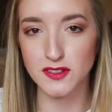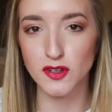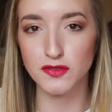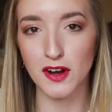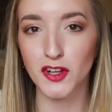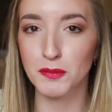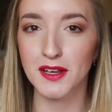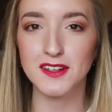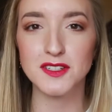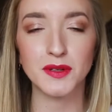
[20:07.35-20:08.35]
So follow
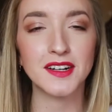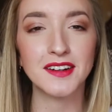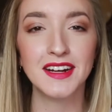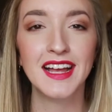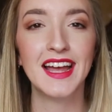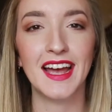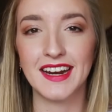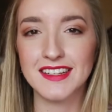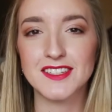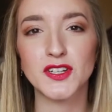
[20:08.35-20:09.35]
me on Twitter
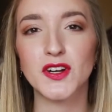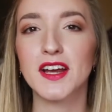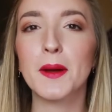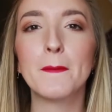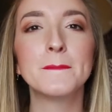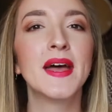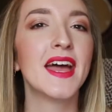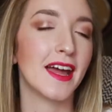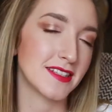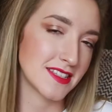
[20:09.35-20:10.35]
and Instagram
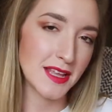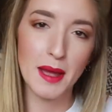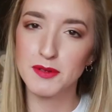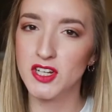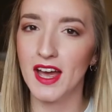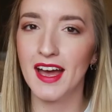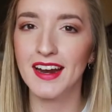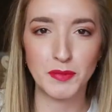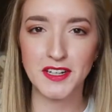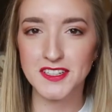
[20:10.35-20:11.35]
and
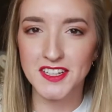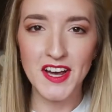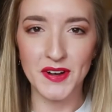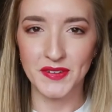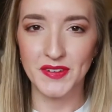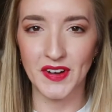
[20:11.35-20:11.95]
Snapchat. We'll be good to go.